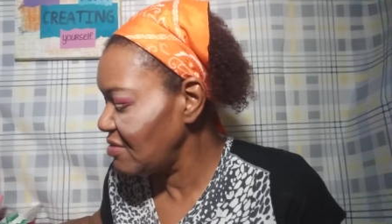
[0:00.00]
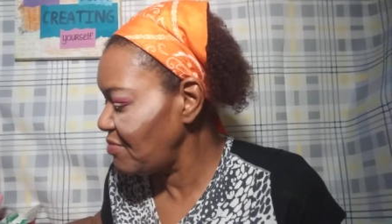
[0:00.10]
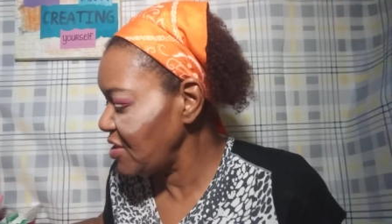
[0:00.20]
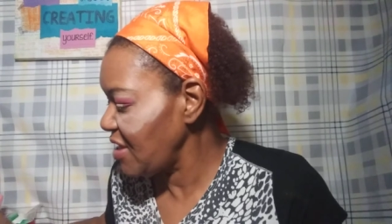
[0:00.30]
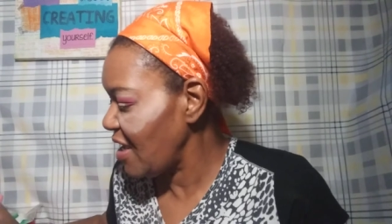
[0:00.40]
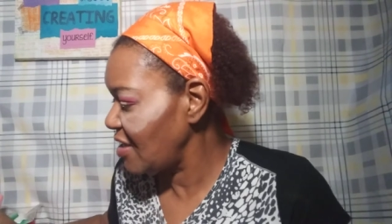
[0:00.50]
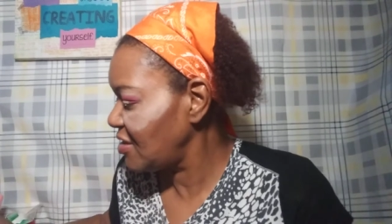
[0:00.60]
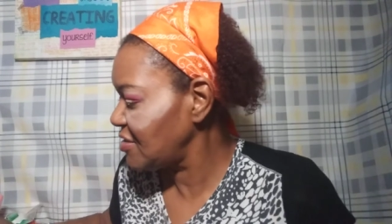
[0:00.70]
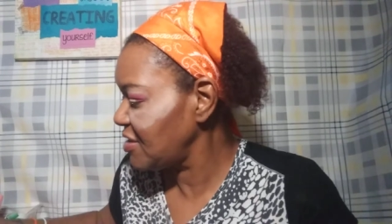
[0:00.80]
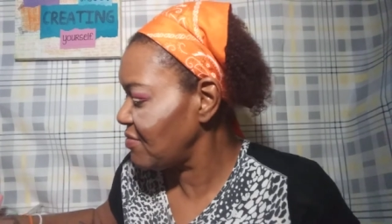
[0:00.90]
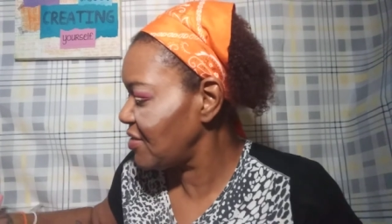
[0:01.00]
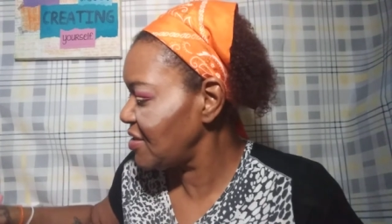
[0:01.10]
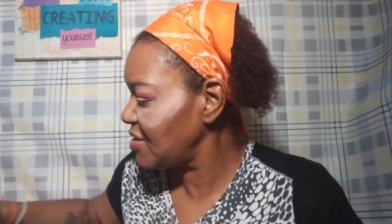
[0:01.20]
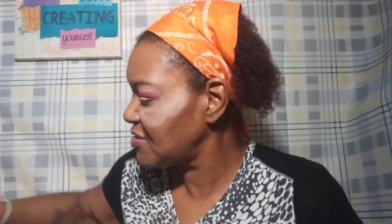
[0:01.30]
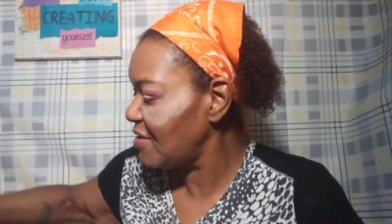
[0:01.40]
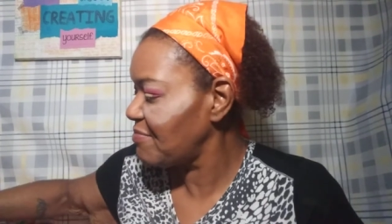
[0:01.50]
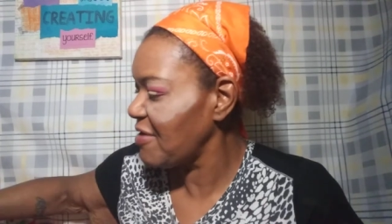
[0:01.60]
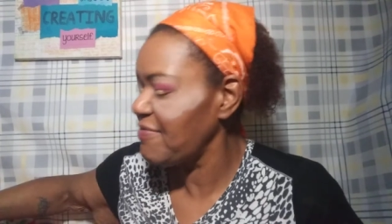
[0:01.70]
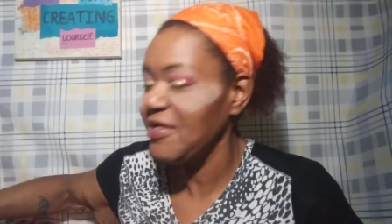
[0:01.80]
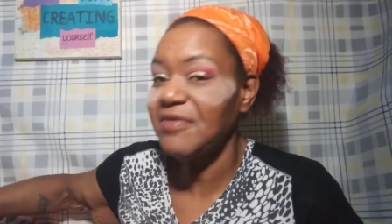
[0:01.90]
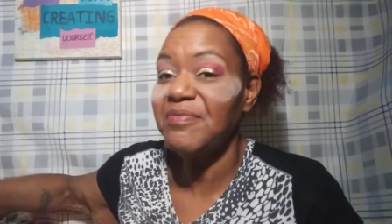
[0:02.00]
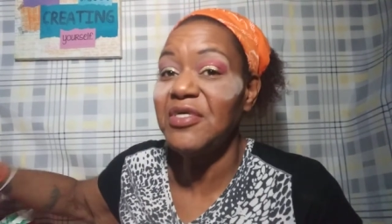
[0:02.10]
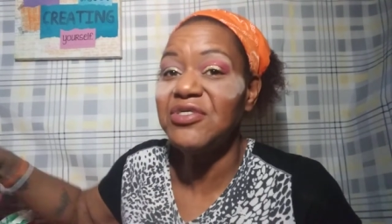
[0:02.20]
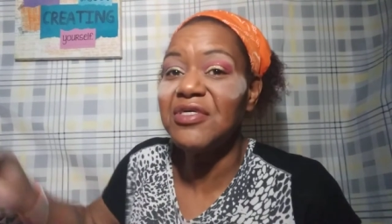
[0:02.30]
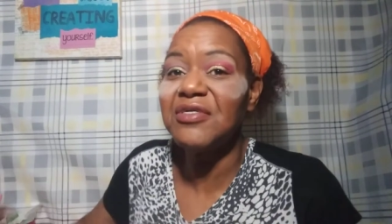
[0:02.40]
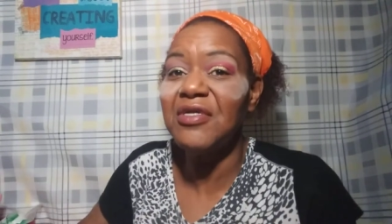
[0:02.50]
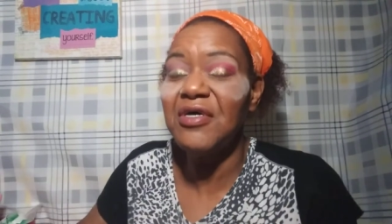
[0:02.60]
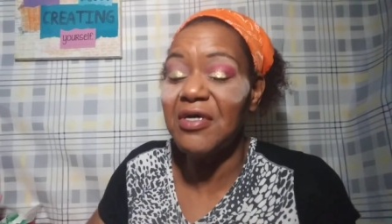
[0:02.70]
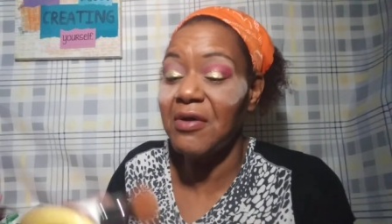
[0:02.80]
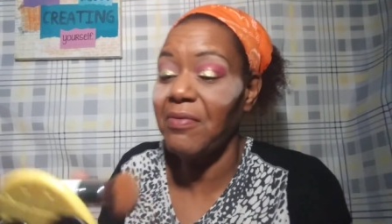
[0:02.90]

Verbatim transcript: but yeah, let's get rid of this off my face and finish this look.